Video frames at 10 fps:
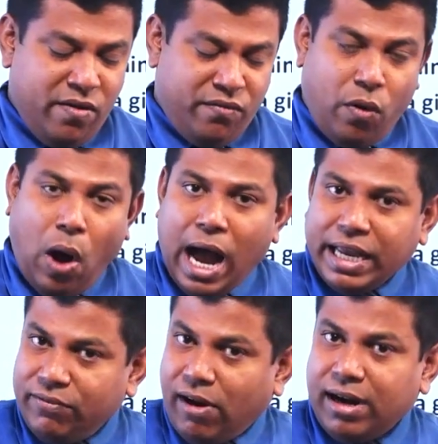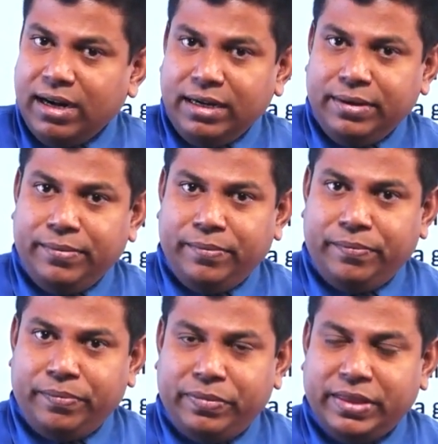For I1,
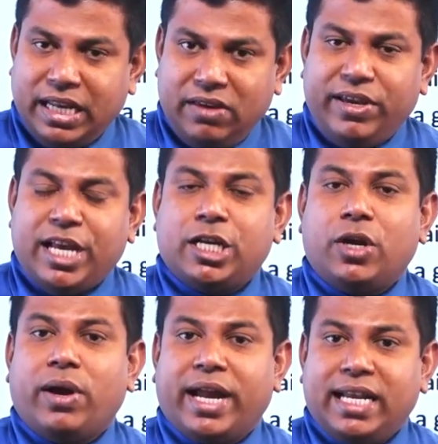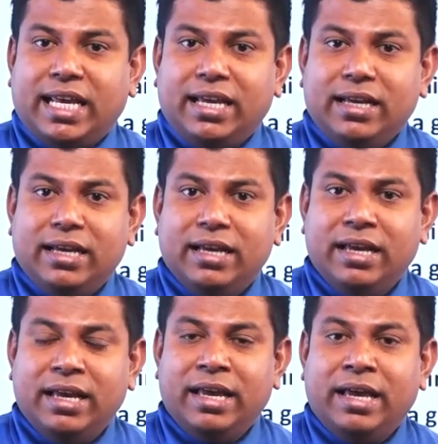the deviation you are getting,
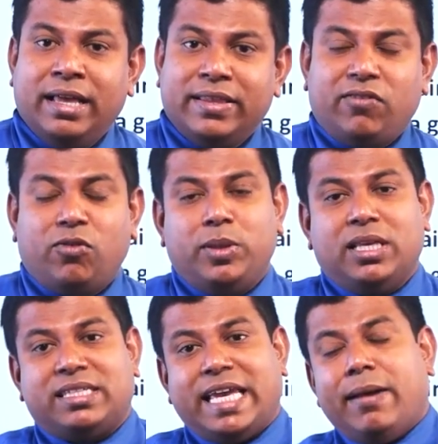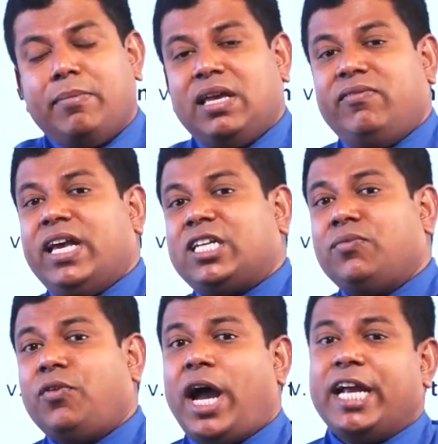that would be the same deviation
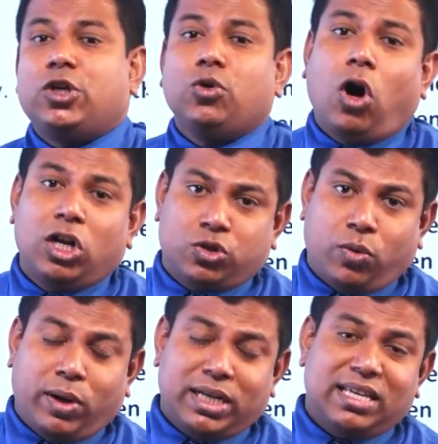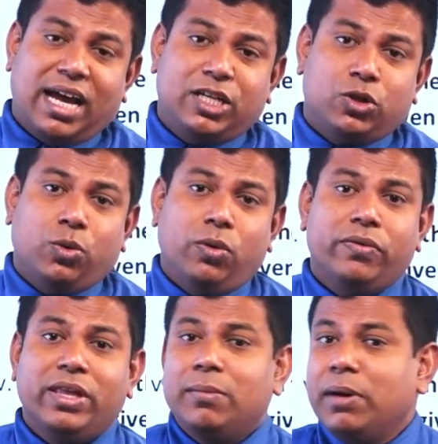for I2 also. What is I2?
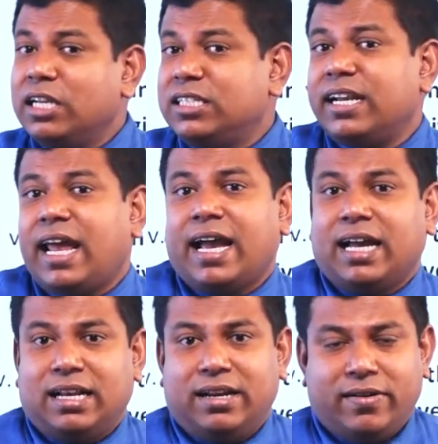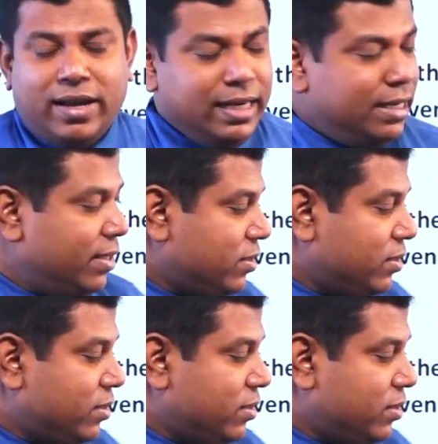The emergent angle, right?